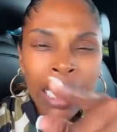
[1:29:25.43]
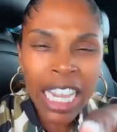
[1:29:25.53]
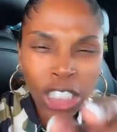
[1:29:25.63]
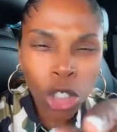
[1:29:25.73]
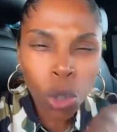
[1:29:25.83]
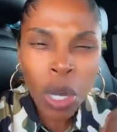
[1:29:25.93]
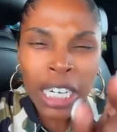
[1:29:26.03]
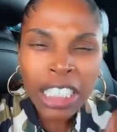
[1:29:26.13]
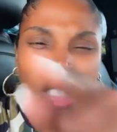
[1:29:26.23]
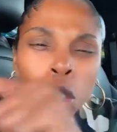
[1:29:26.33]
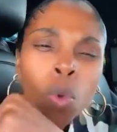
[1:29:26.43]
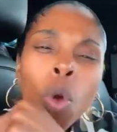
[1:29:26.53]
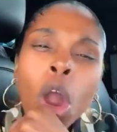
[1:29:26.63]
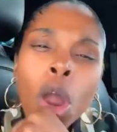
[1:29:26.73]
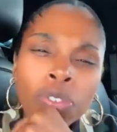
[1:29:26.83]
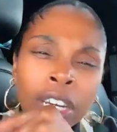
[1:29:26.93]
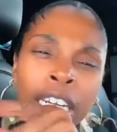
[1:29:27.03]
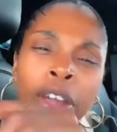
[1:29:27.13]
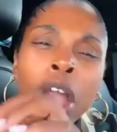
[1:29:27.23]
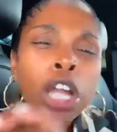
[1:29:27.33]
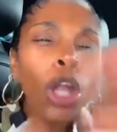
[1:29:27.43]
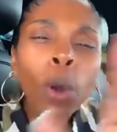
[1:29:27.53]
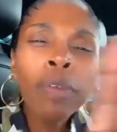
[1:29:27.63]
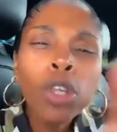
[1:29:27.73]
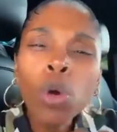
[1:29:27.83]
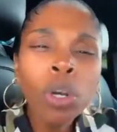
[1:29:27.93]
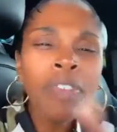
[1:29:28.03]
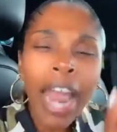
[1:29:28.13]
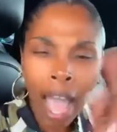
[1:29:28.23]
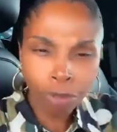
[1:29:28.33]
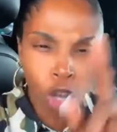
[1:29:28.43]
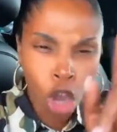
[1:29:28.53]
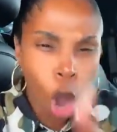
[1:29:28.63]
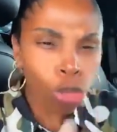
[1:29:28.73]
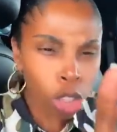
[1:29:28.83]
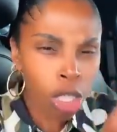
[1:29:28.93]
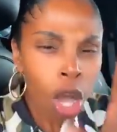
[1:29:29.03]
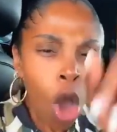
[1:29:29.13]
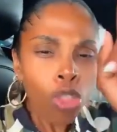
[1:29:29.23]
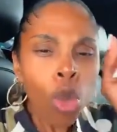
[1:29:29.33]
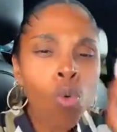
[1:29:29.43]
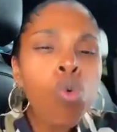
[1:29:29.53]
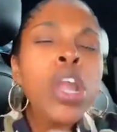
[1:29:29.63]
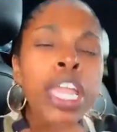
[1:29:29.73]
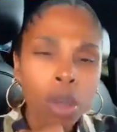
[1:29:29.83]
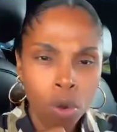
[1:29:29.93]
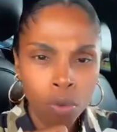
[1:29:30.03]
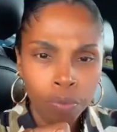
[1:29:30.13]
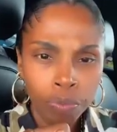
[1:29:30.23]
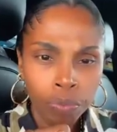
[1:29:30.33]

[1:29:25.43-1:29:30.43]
Listen to it. Listen to the words and the lyrics. You don't even have to go to the reel.